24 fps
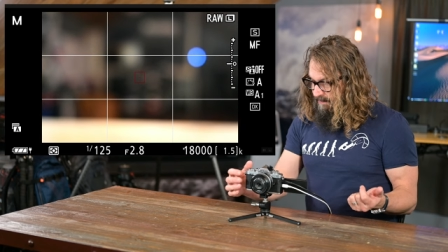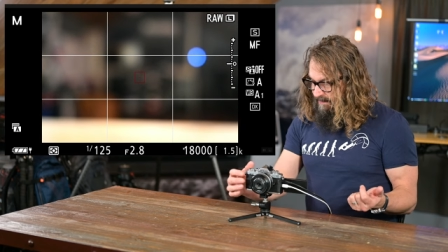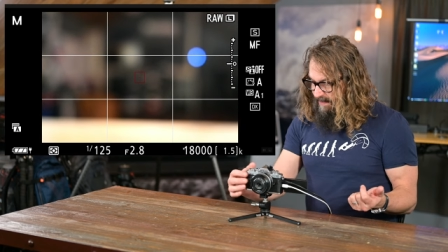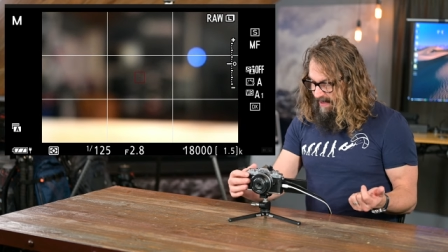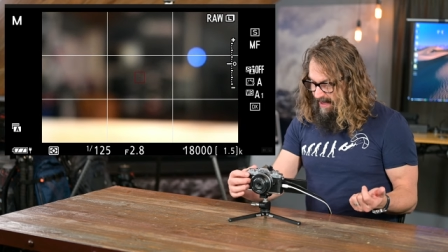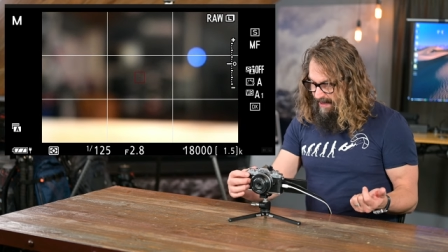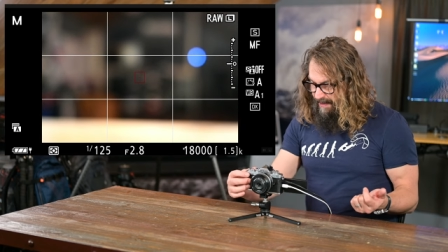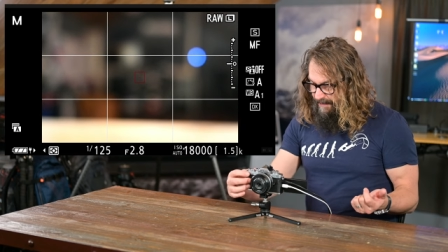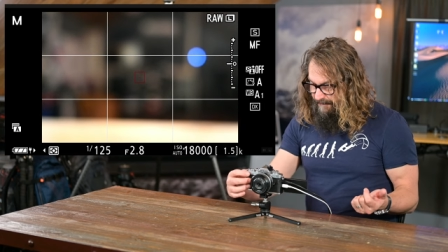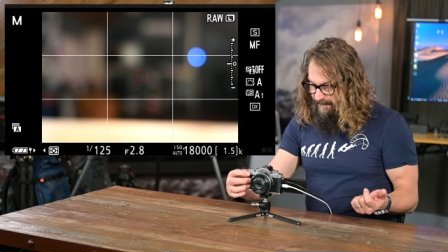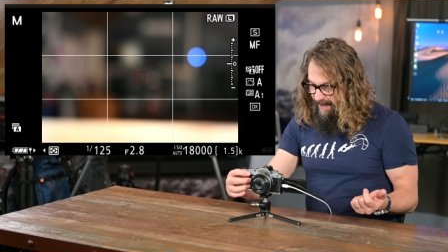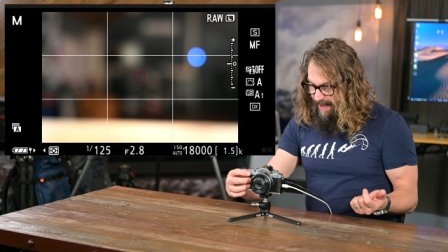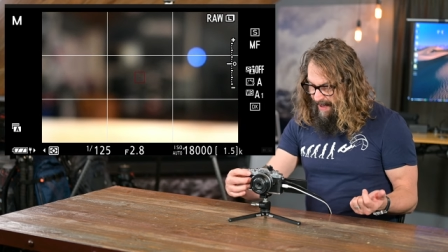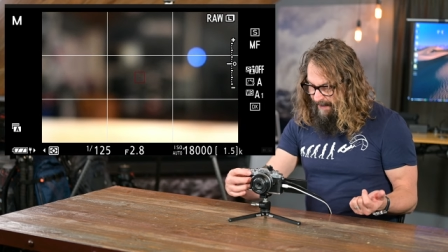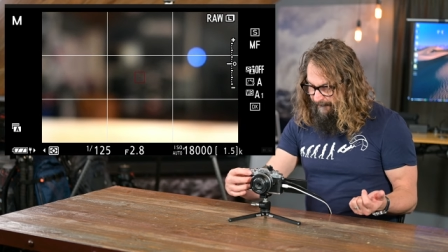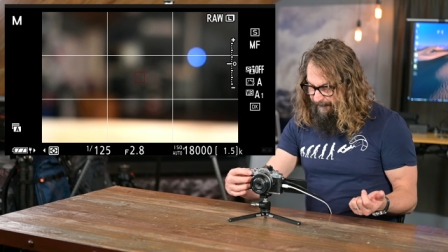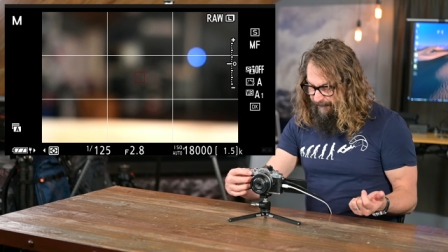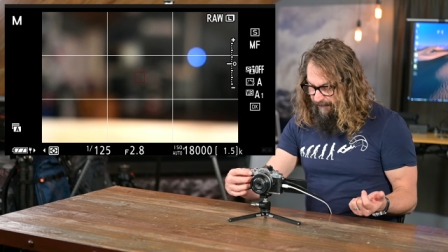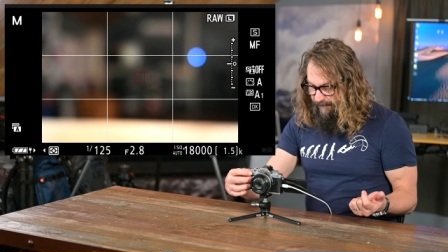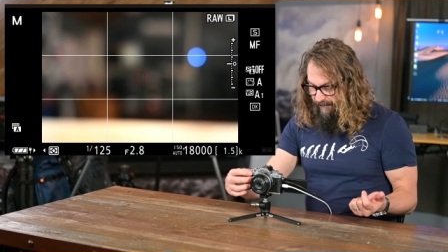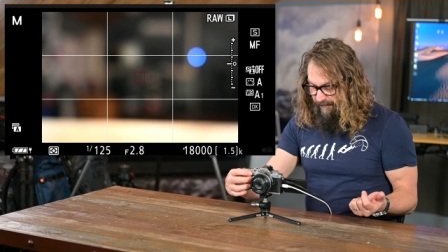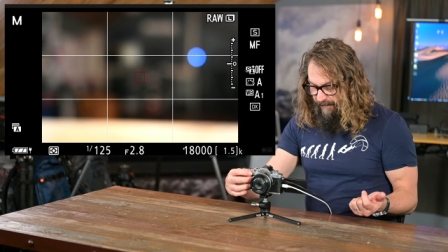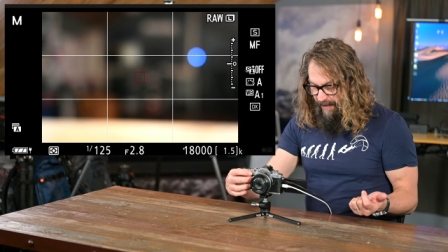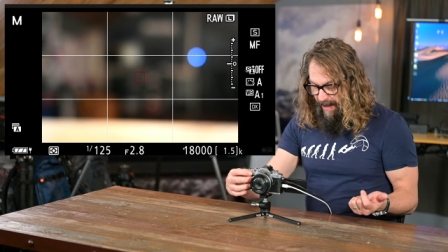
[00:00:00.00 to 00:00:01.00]
The
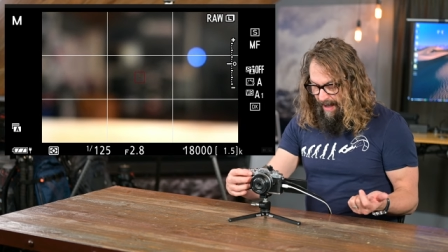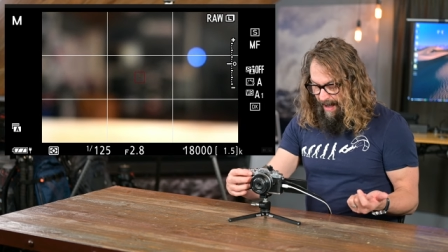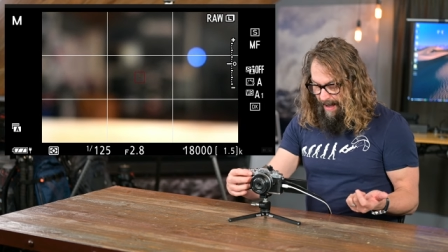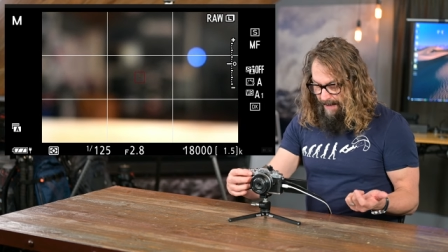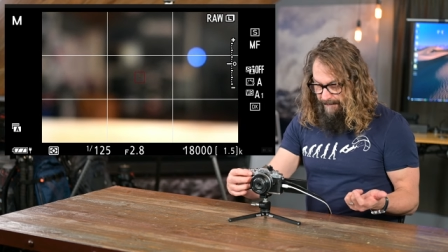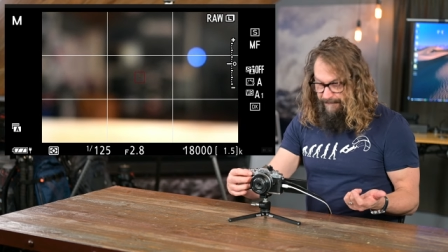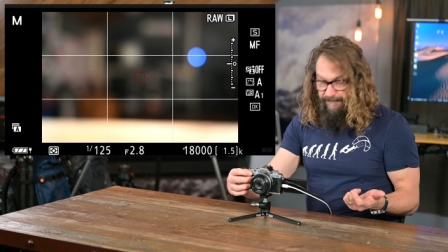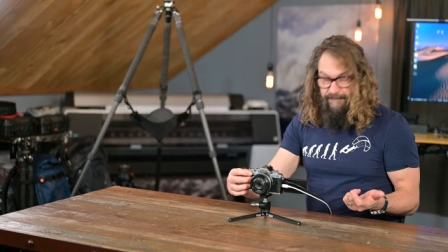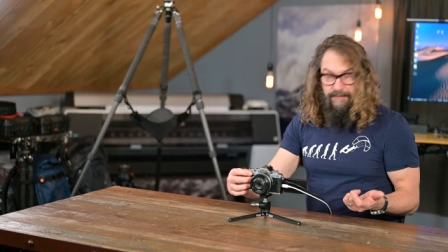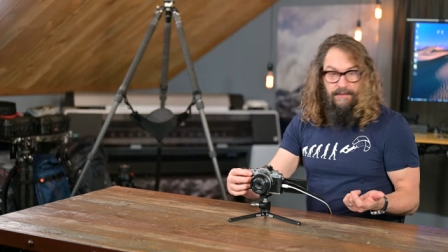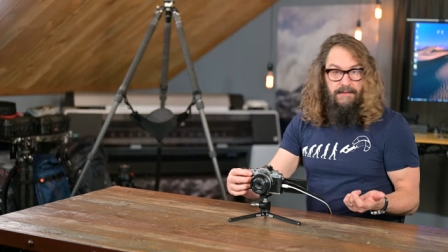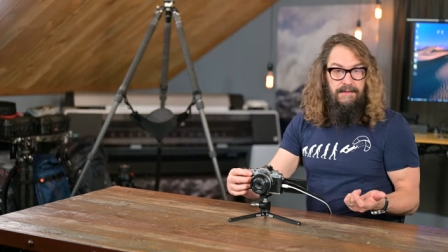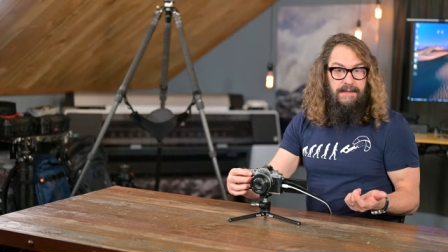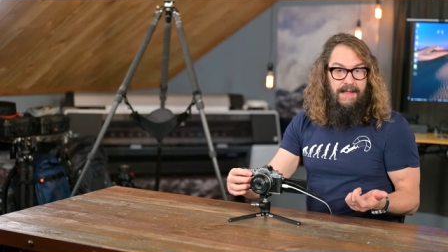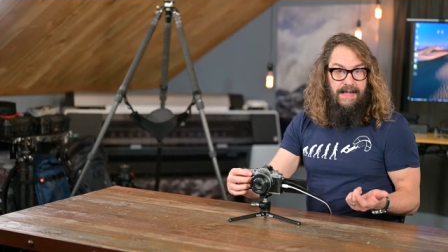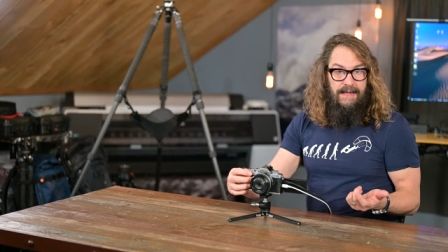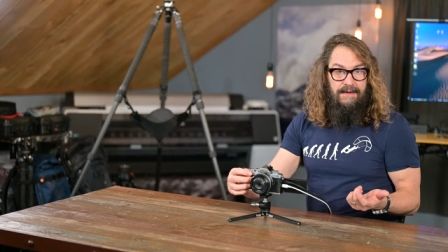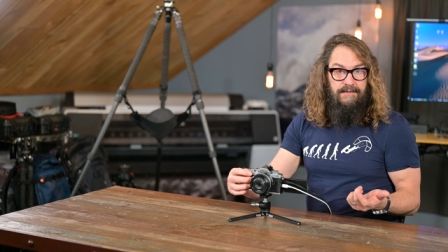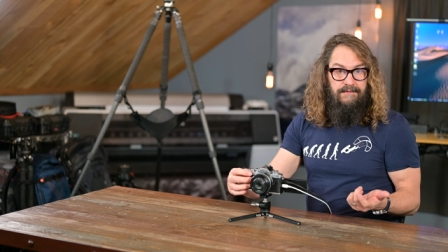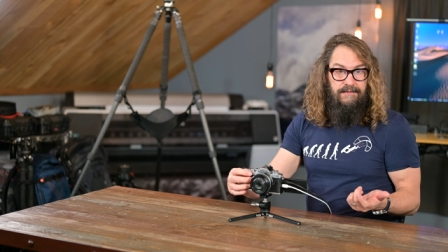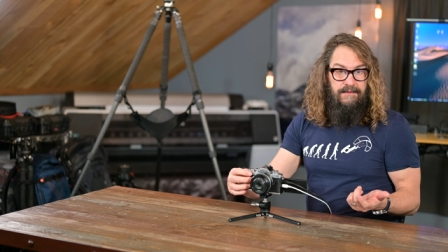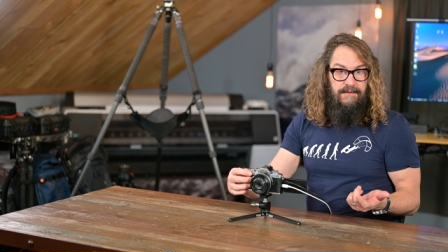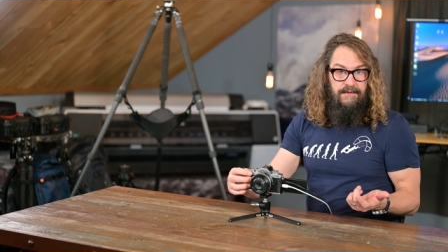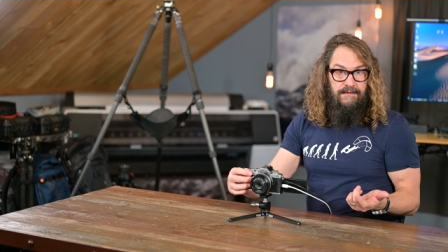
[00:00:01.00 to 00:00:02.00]
f-stop for
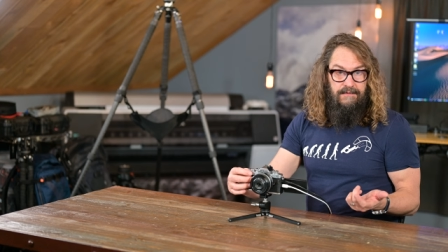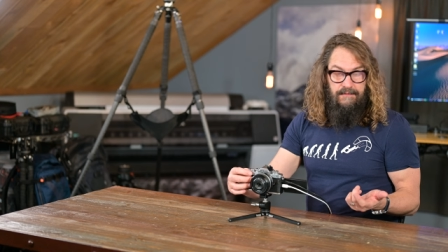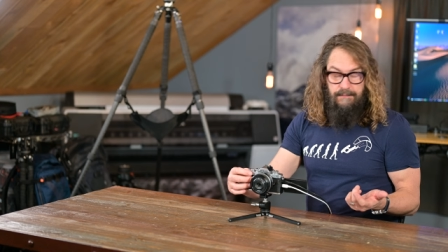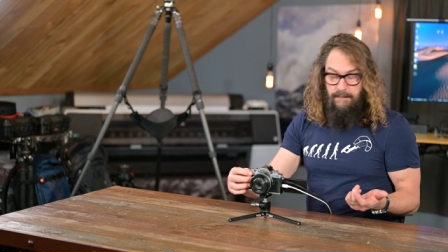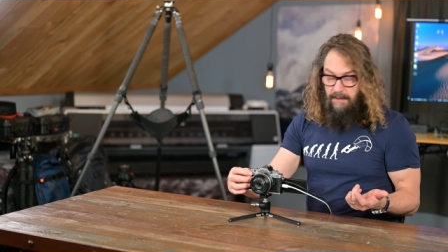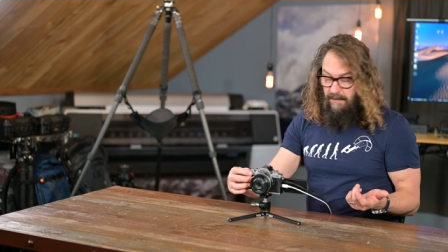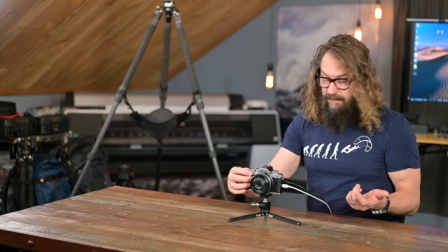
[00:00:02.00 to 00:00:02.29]
lenses,